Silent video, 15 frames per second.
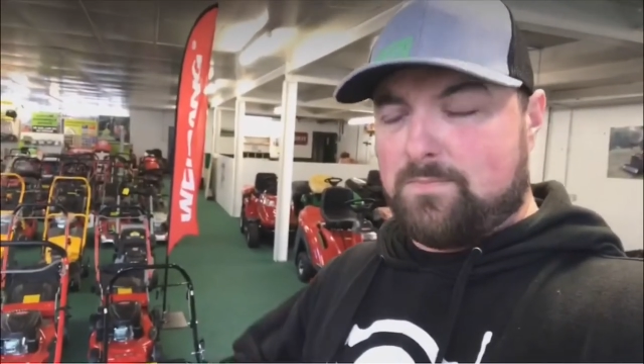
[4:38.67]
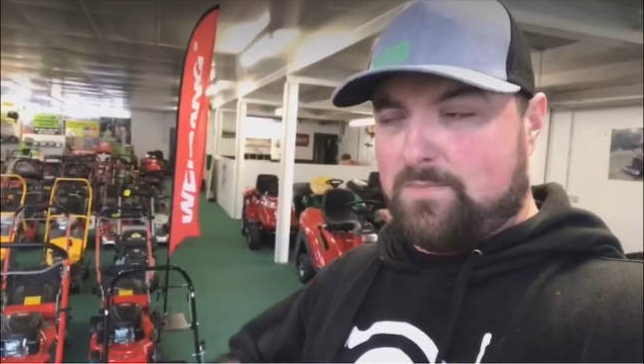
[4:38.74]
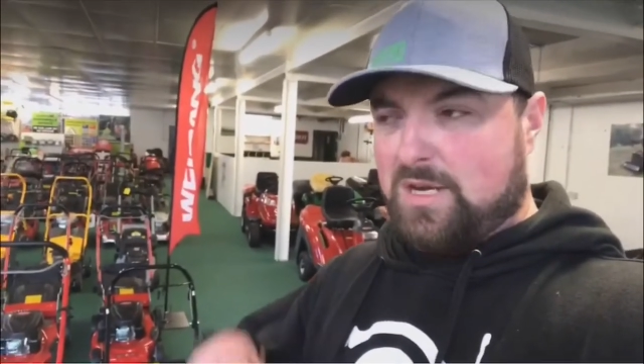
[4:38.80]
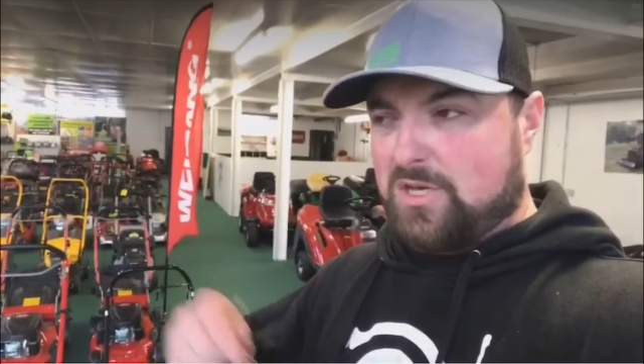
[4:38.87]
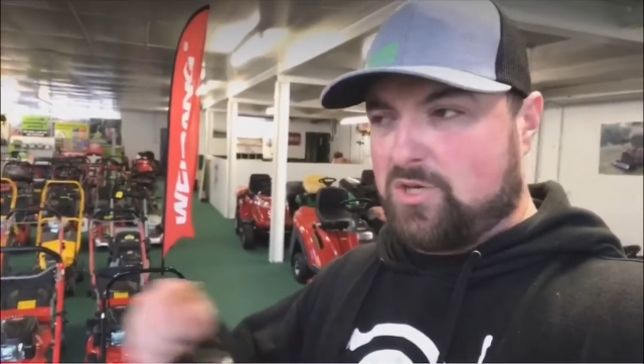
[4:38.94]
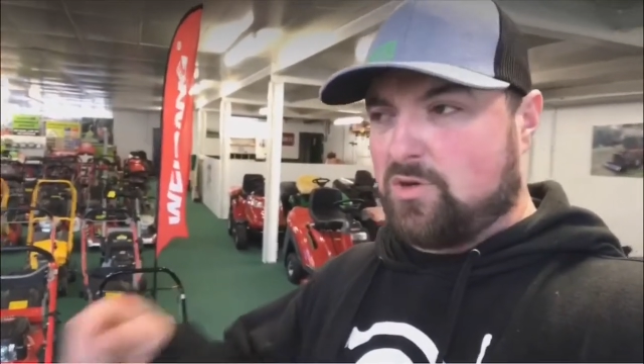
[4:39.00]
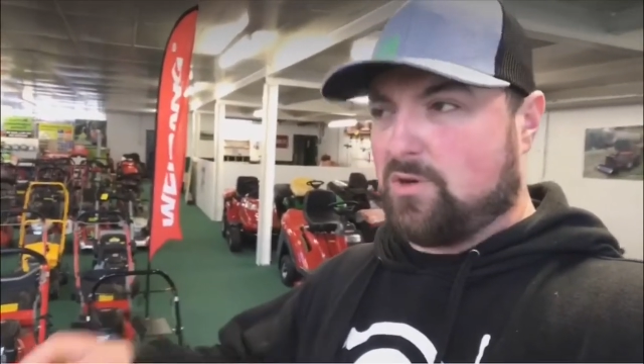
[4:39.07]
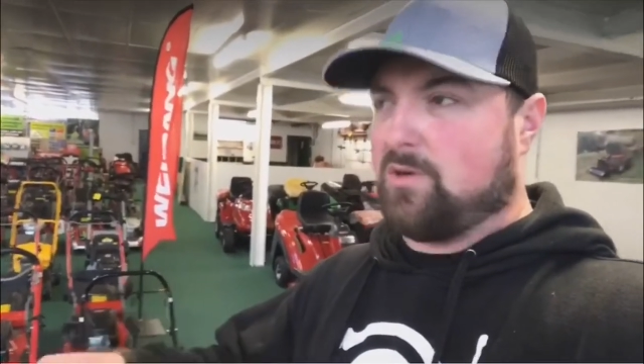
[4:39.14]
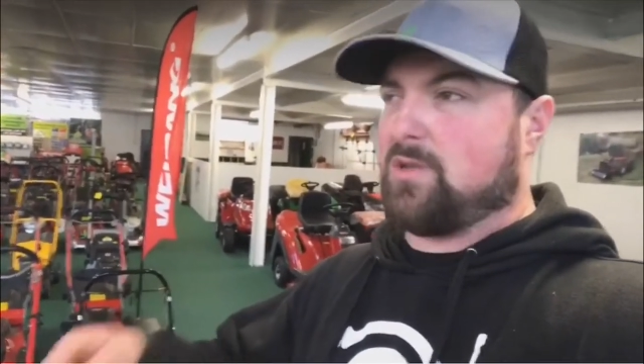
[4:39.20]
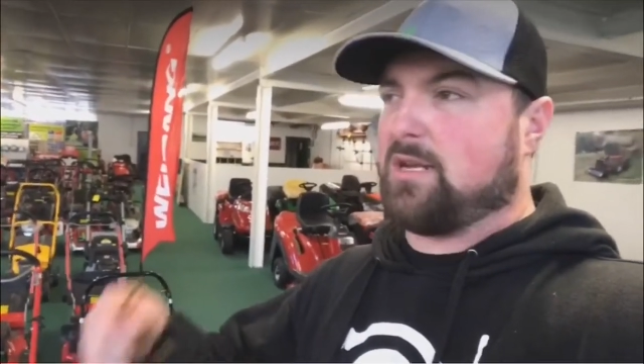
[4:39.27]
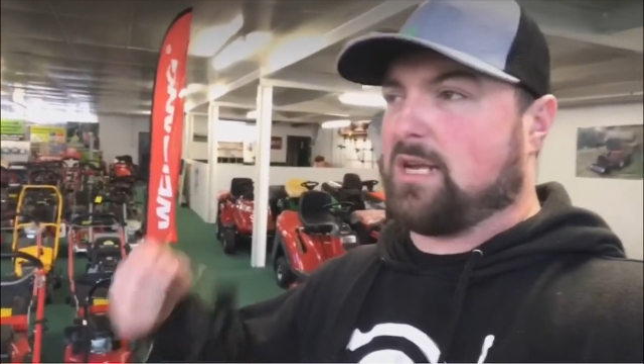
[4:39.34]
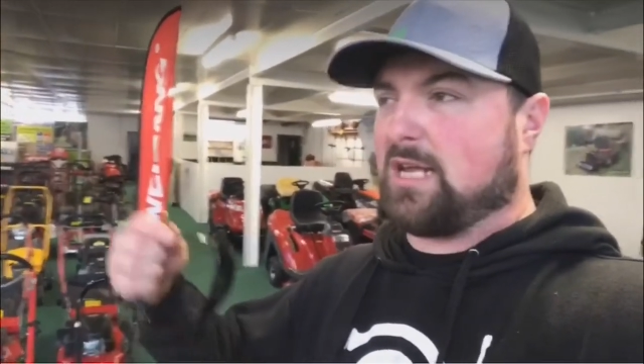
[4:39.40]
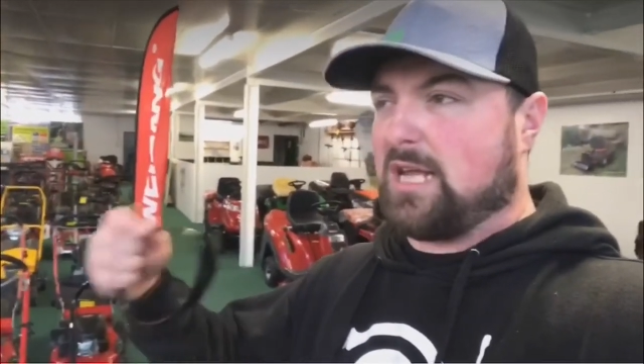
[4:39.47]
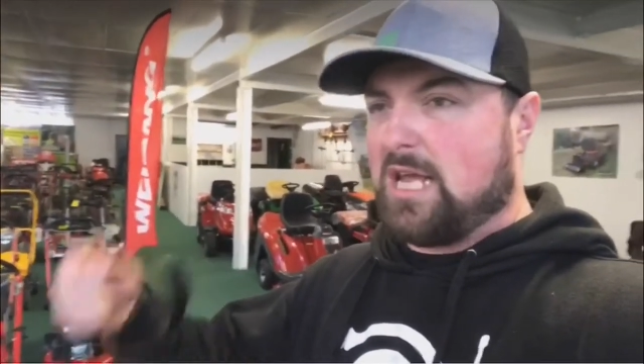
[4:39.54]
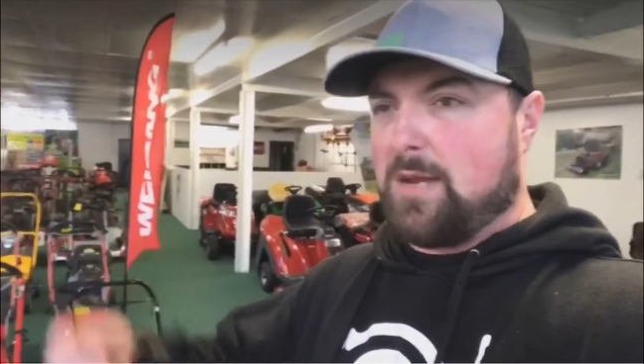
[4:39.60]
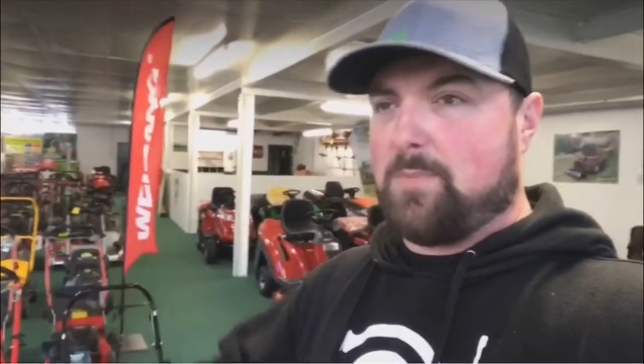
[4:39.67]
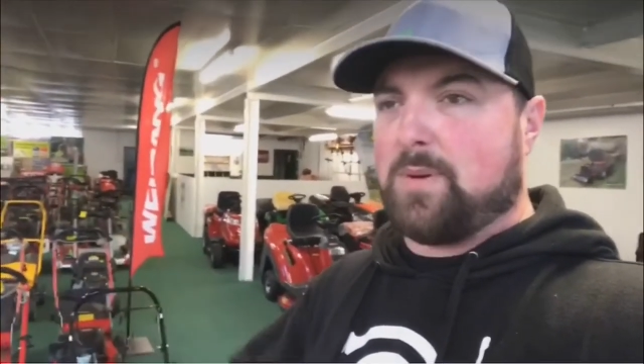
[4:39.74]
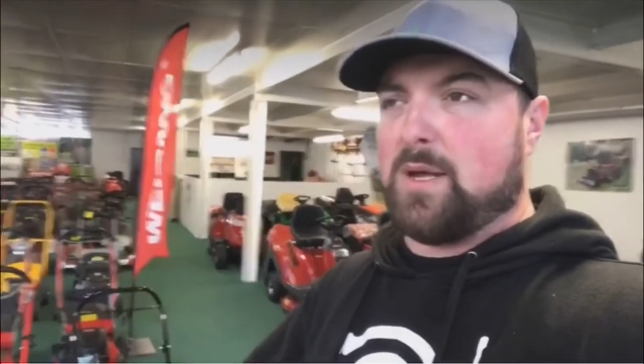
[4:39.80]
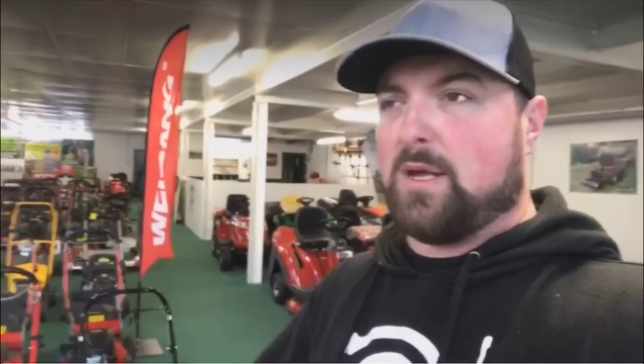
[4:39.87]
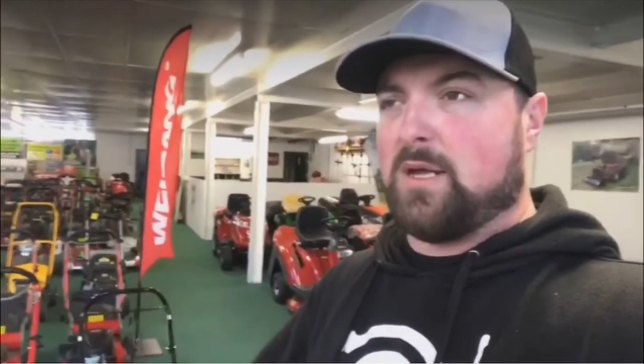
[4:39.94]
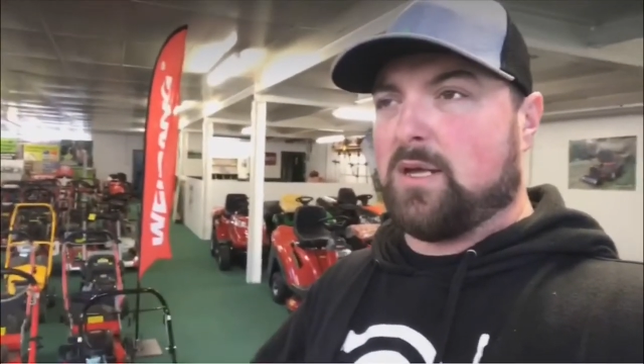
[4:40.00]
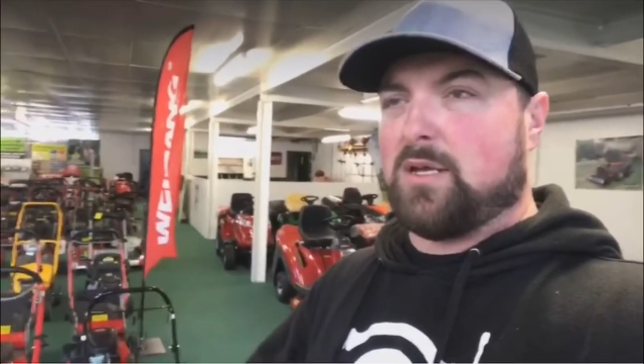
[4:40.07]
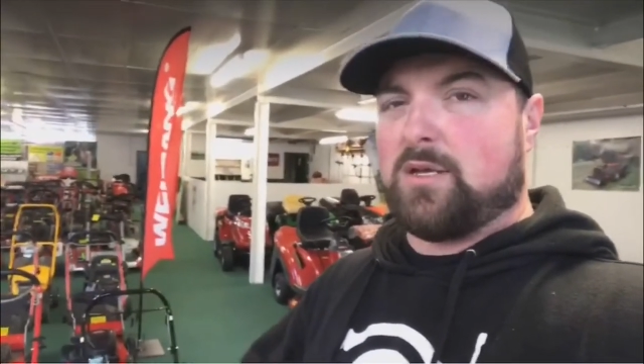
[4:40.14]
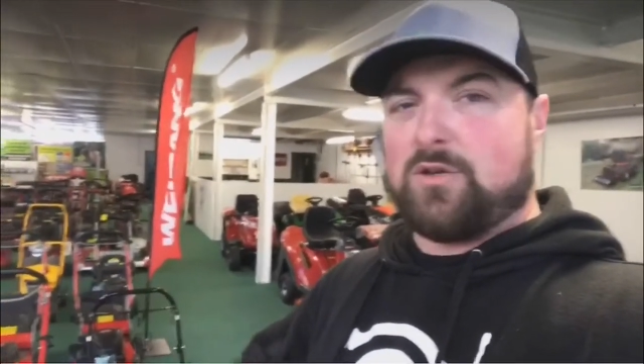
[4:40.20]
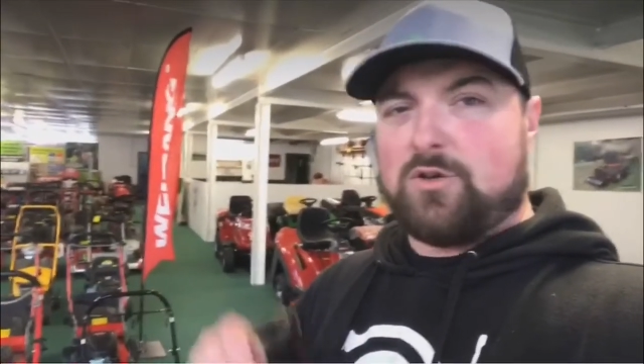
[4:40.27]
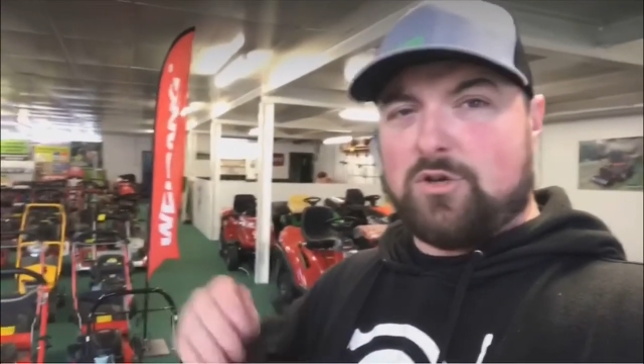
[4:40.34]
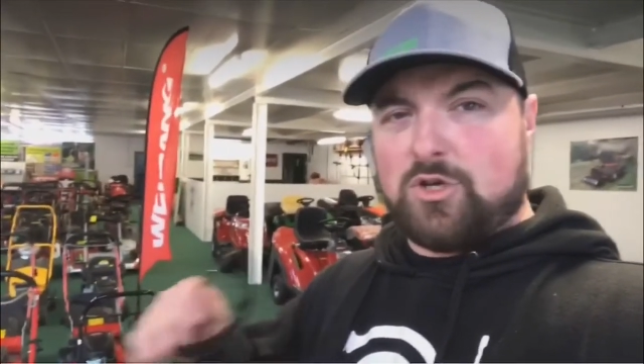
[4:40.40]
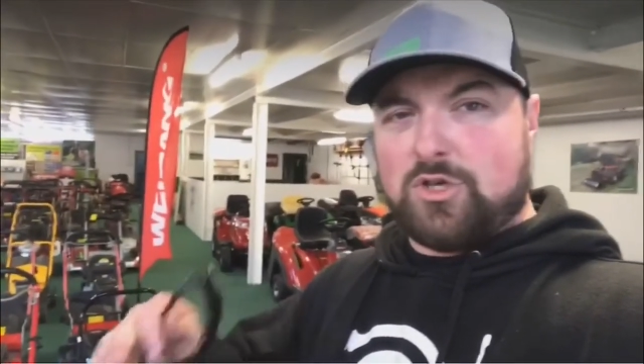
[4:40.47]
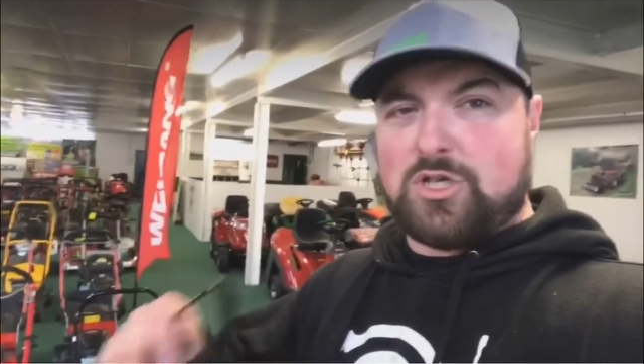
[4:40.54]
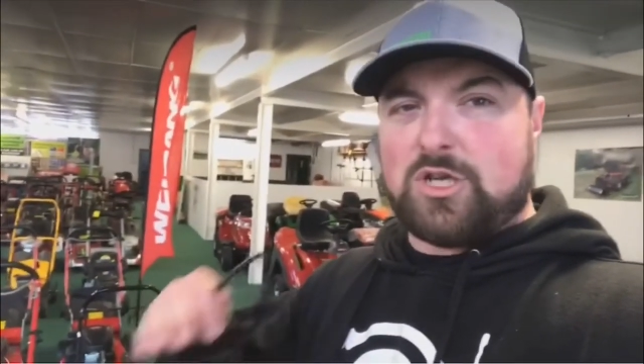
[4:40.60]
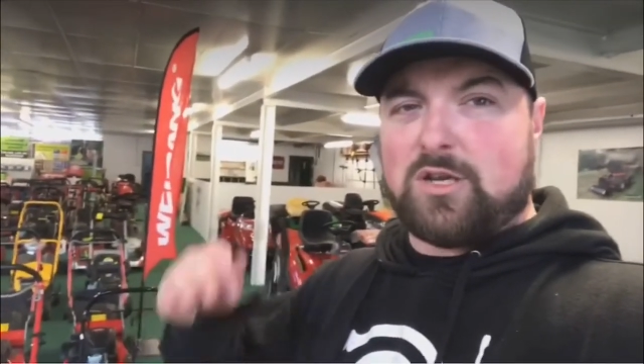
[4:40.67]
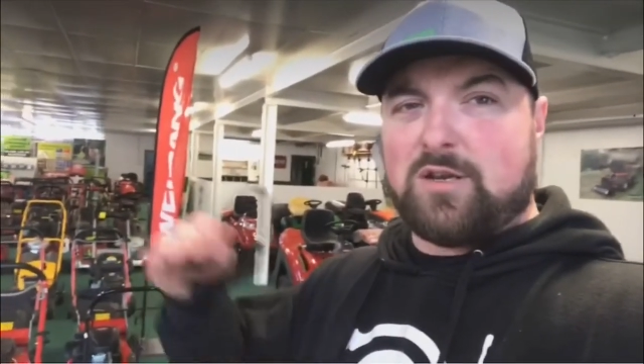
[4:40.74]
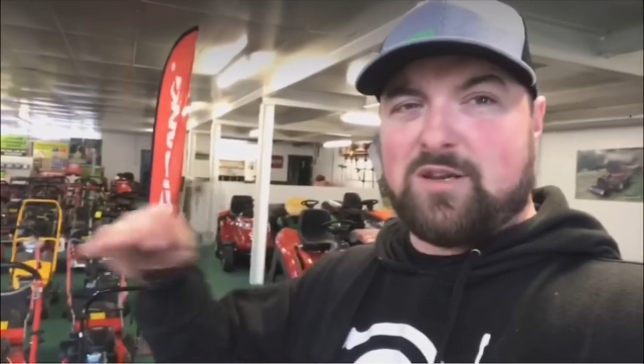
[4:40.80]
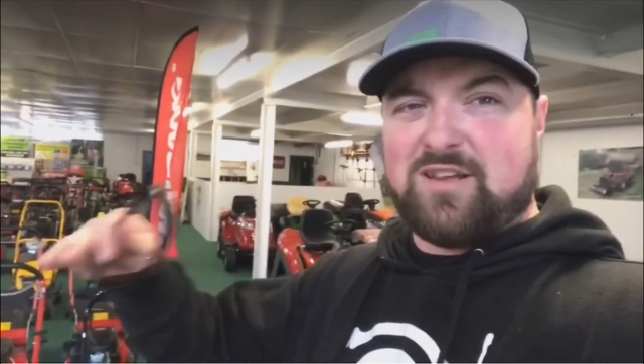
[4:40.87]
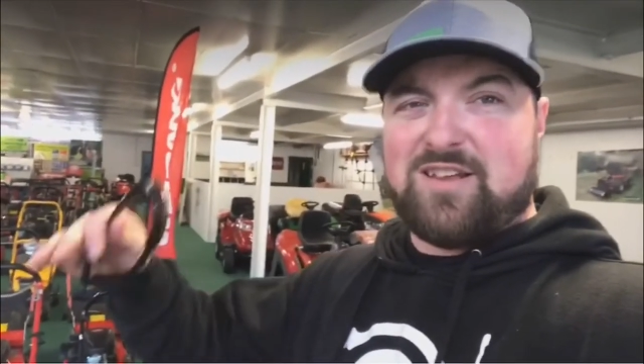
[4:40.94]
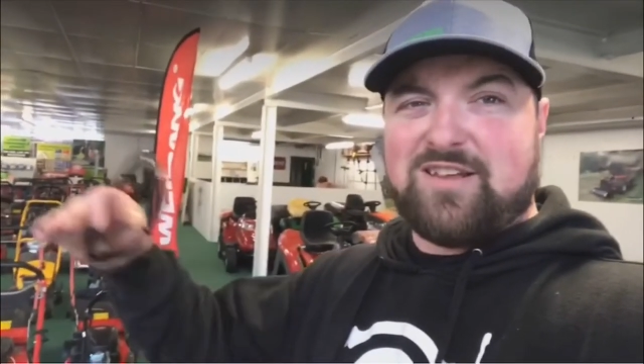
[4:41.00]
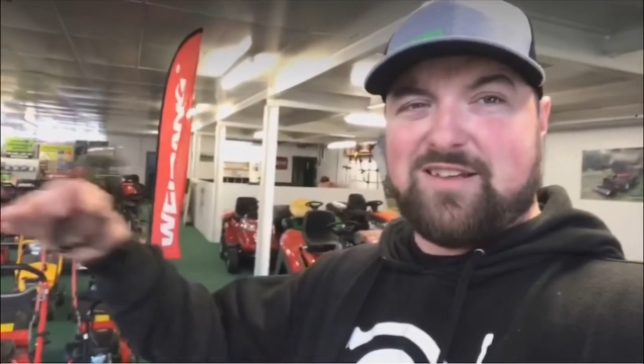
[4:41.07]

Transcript: make sure that I keep nudging